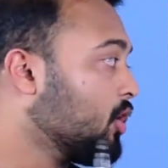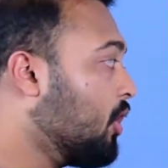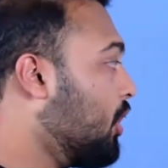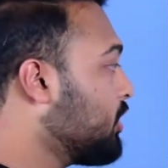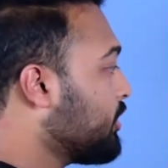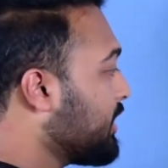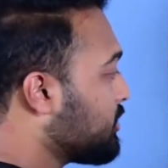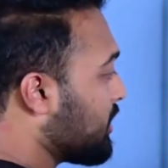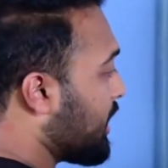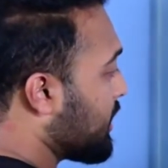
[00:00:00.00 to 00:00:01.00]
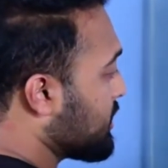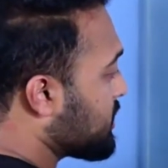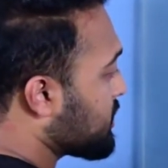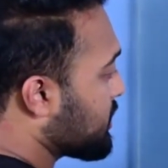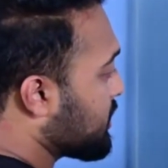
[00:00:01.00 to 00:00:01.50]
all you need to learn
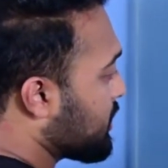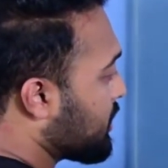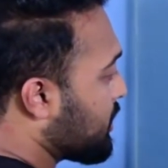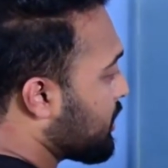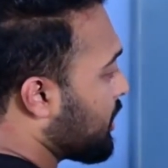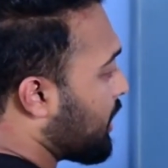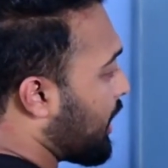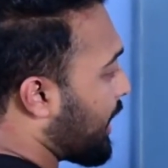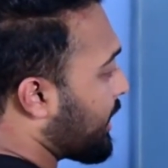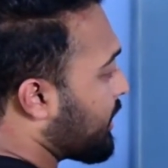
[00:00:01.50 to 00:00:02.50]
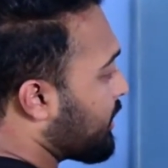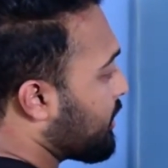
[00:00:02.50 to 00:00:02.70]
is high